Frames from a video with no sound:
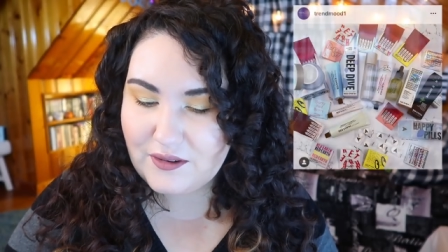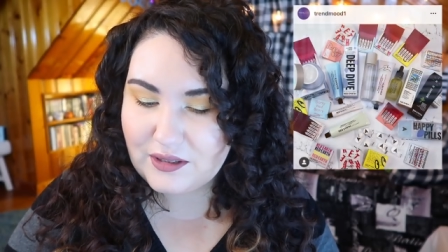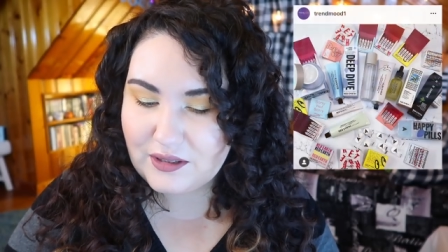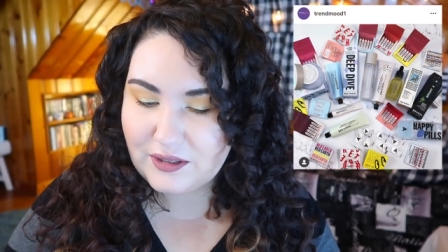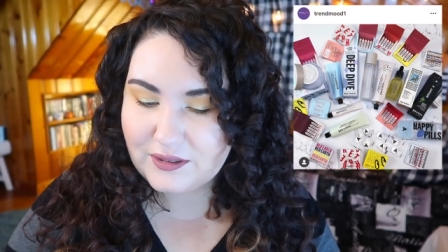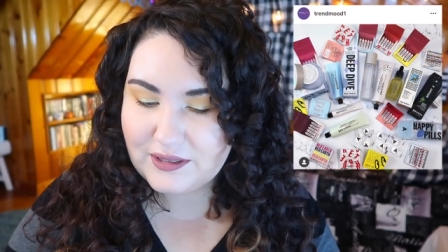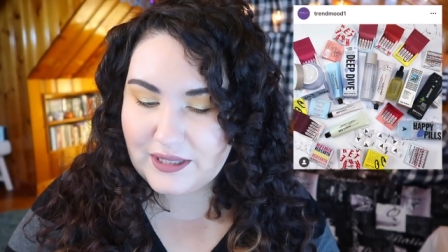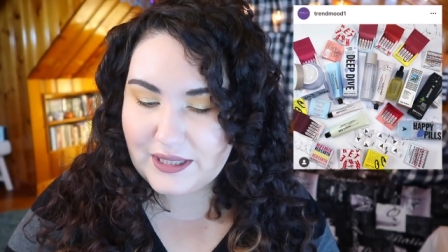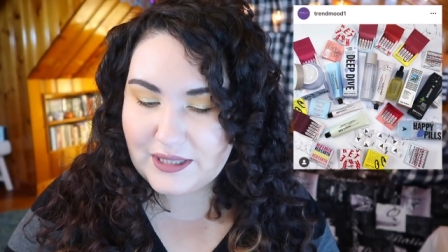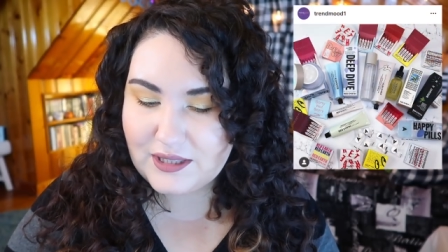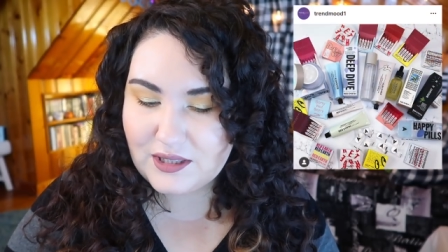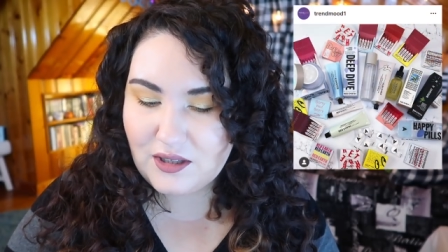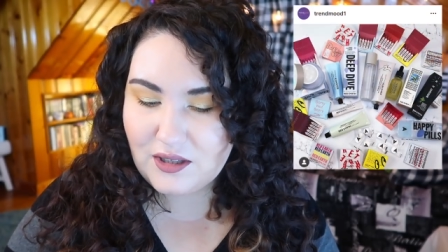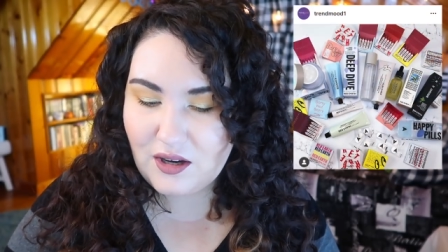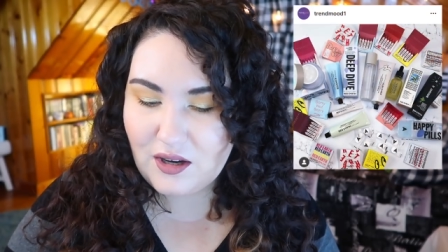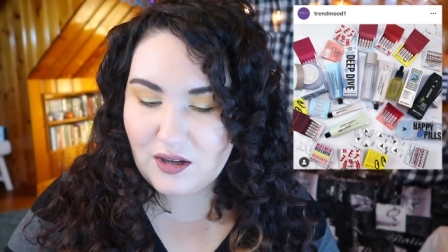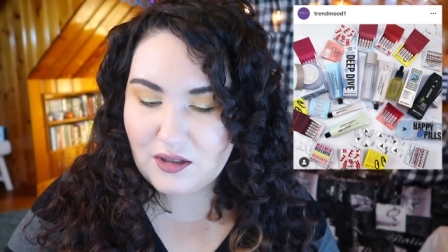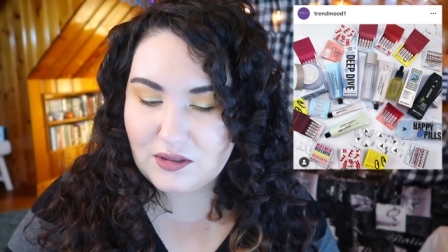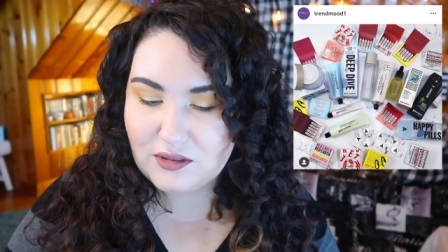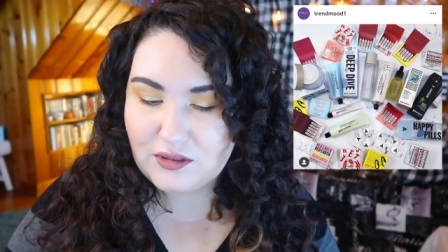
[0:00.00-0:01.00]
It looks like it's
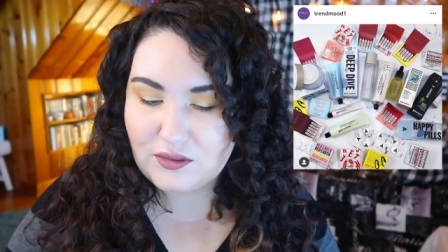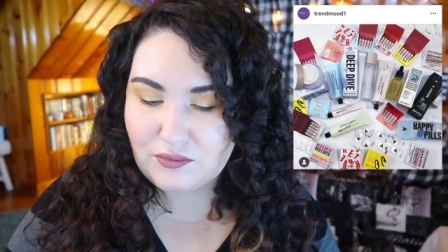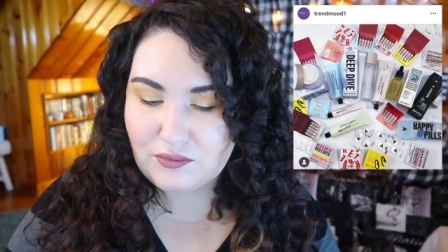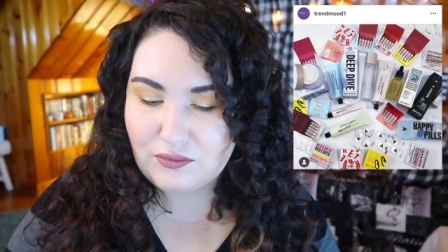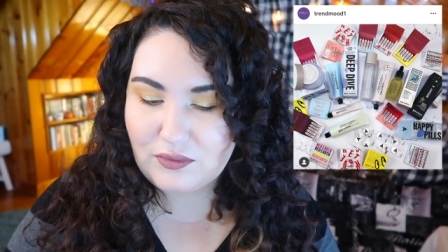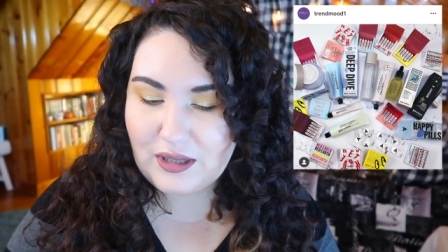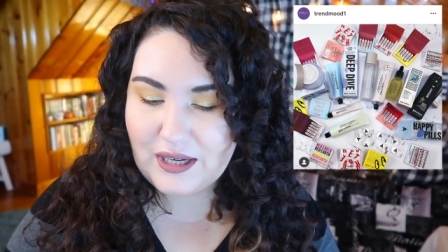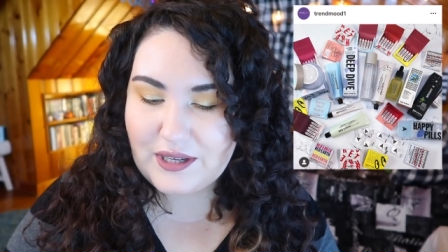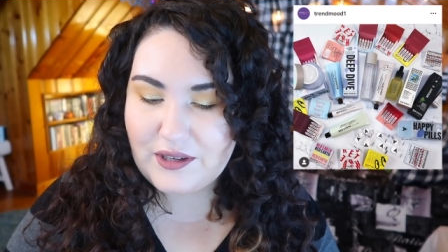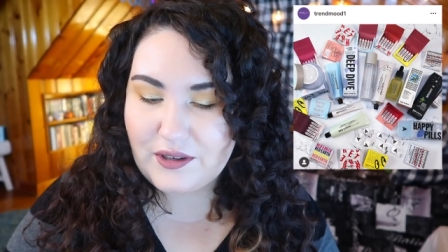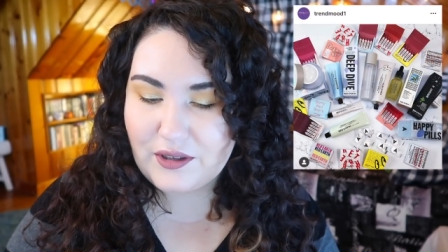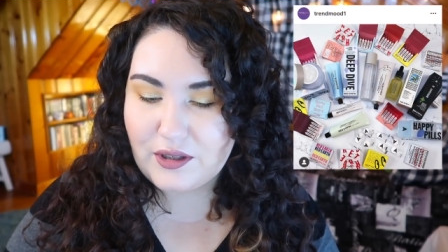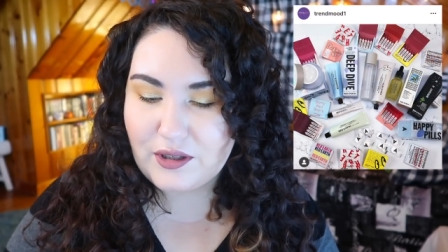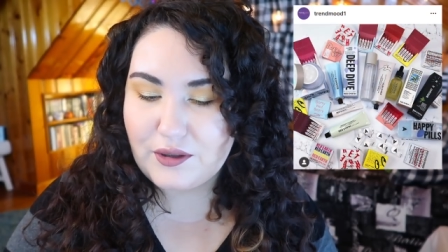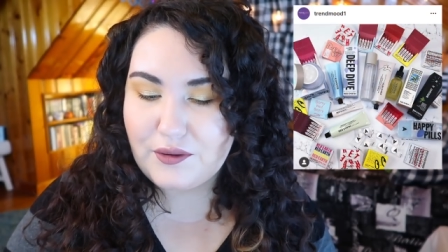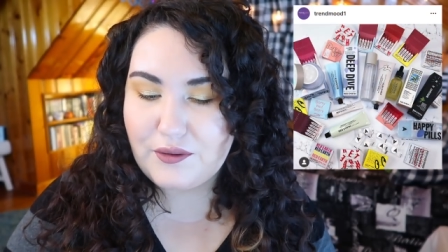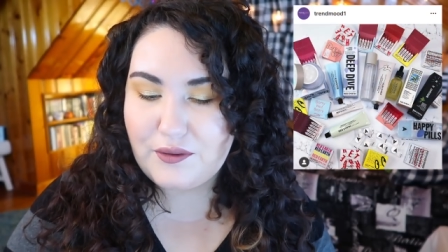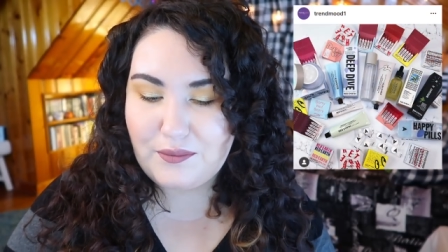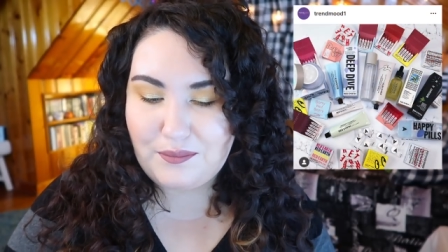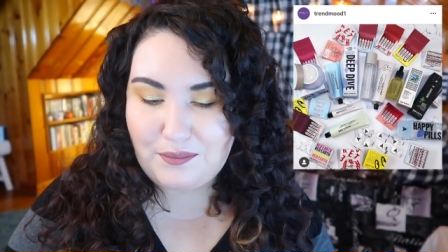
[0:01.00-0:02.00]
called Red
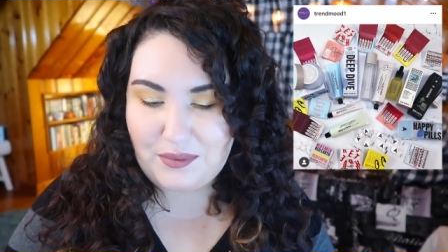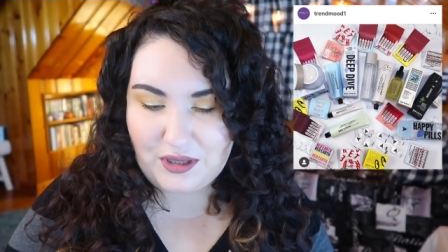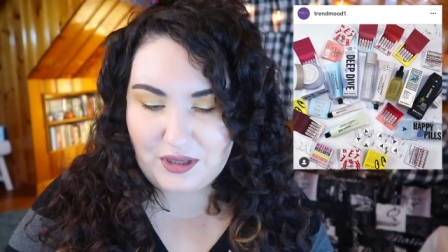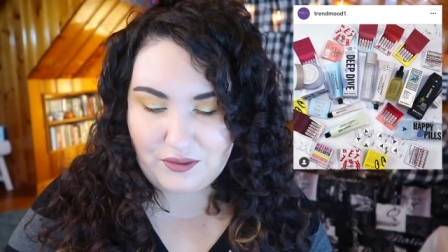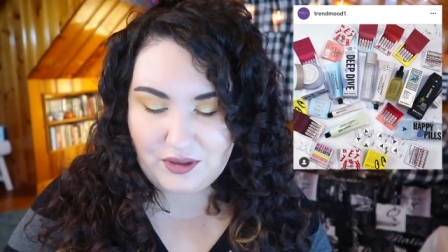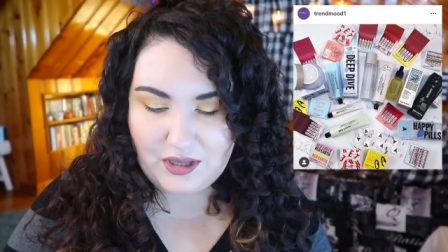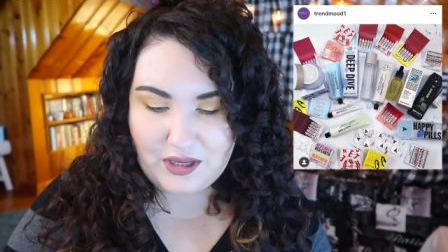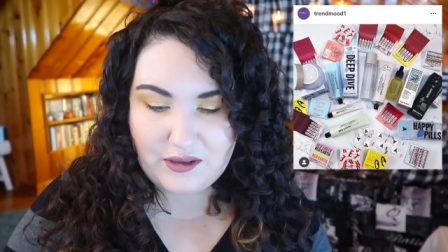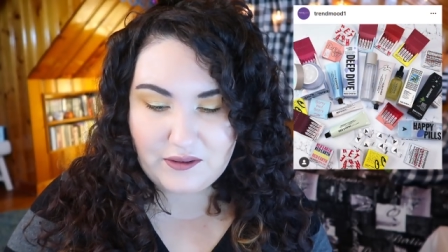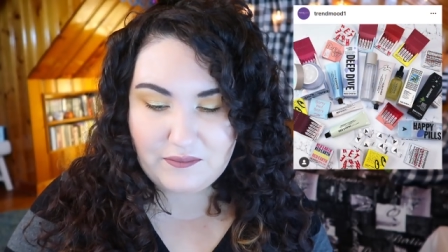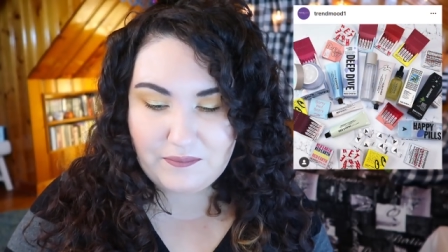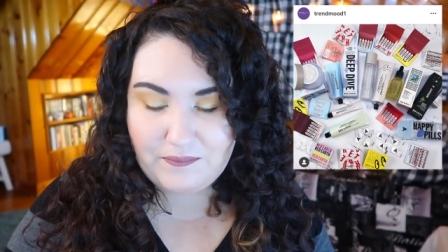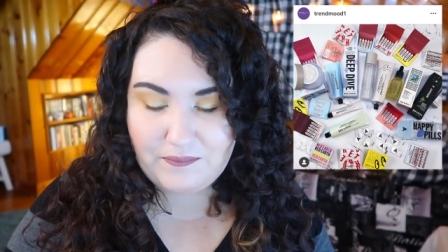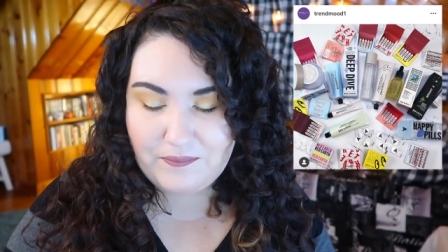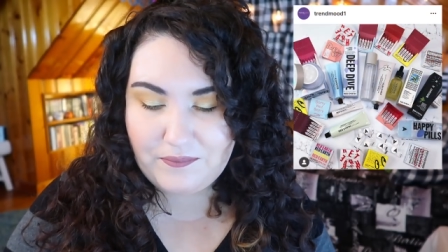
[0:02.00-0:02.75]
Earth Beauty.